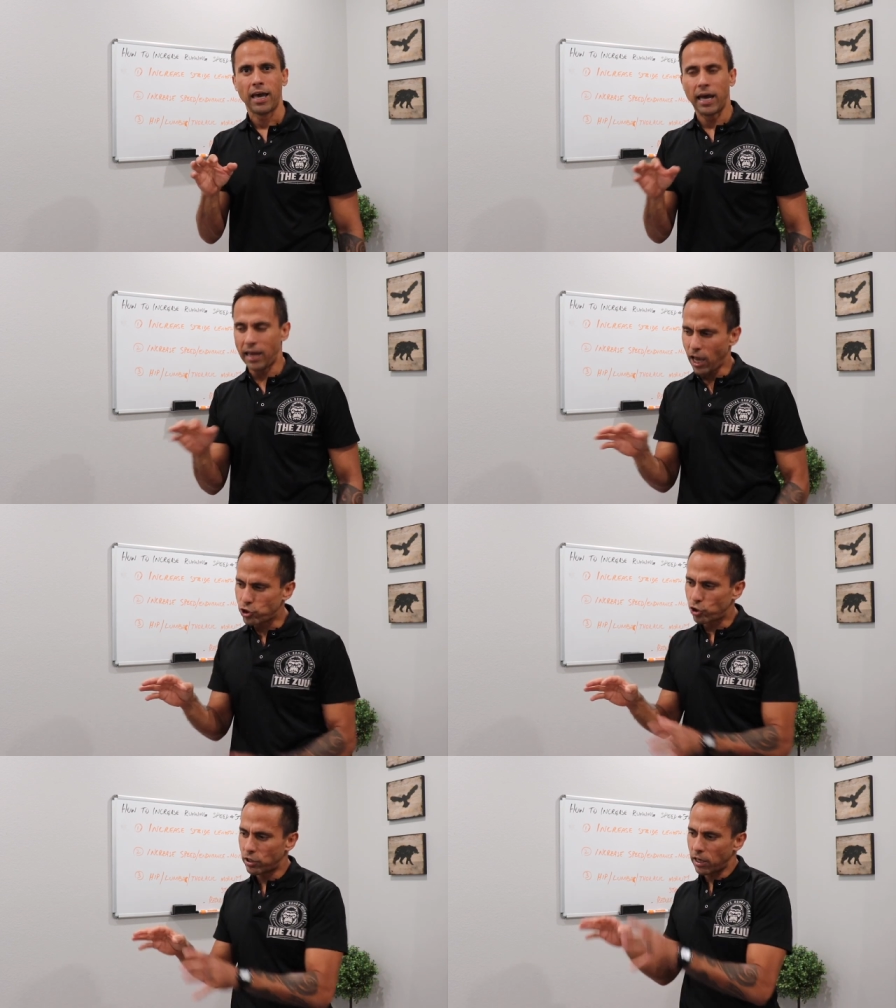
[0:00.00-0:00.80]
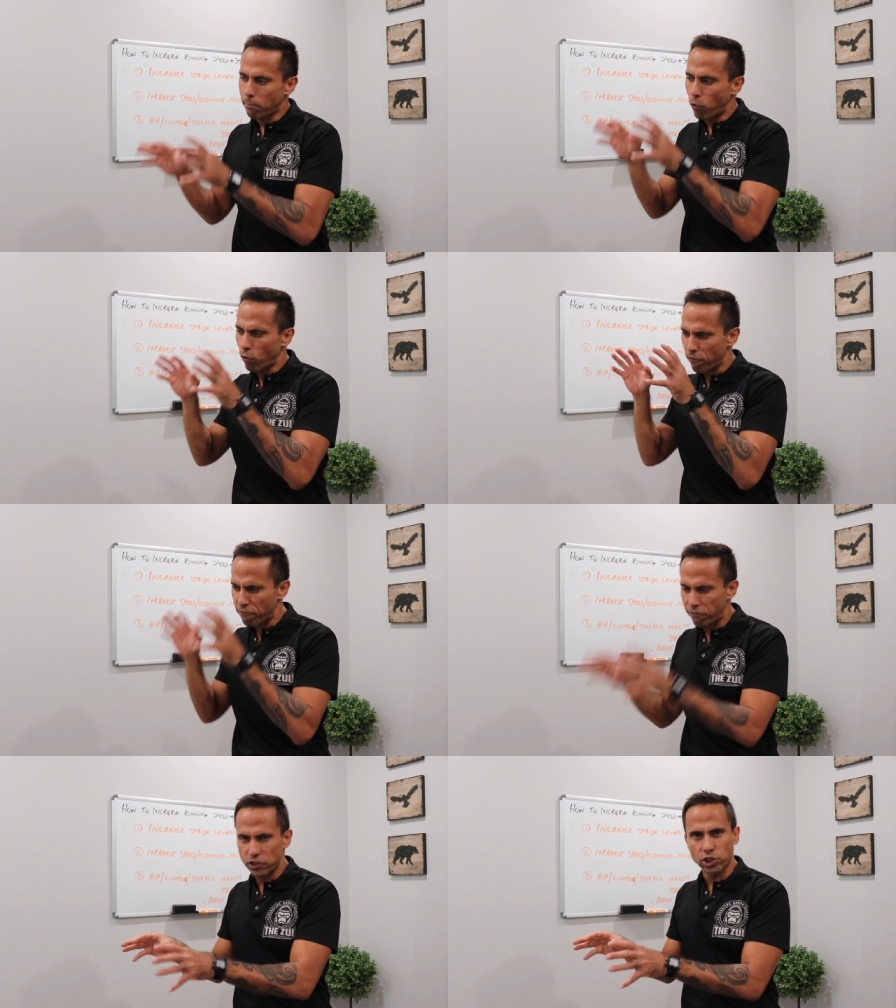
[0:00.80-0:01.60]
And as you get more
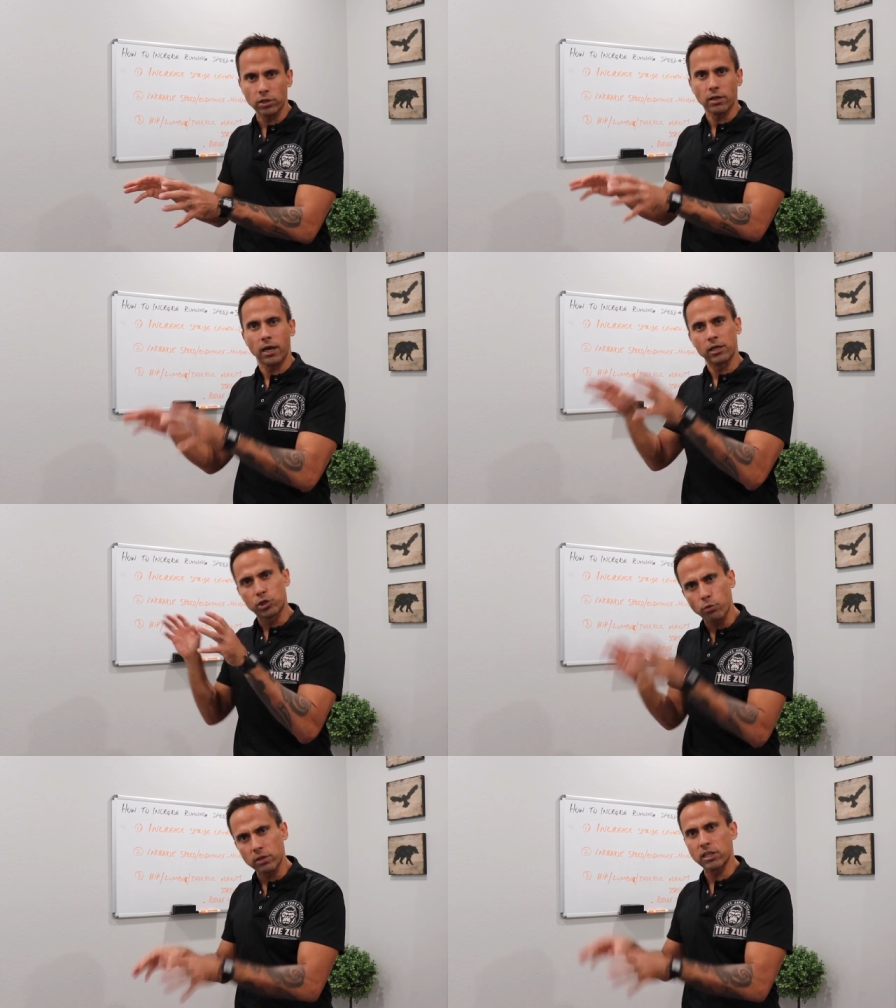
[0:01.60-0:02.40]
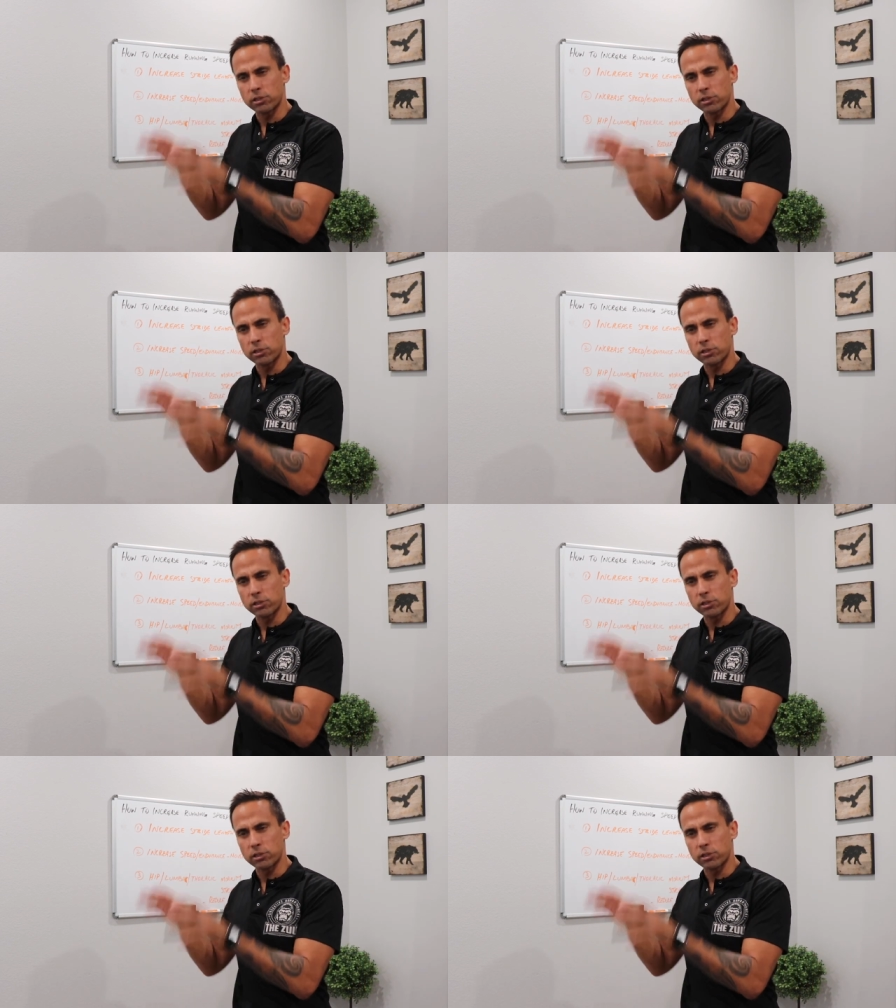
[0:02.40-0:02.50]
efficient at doing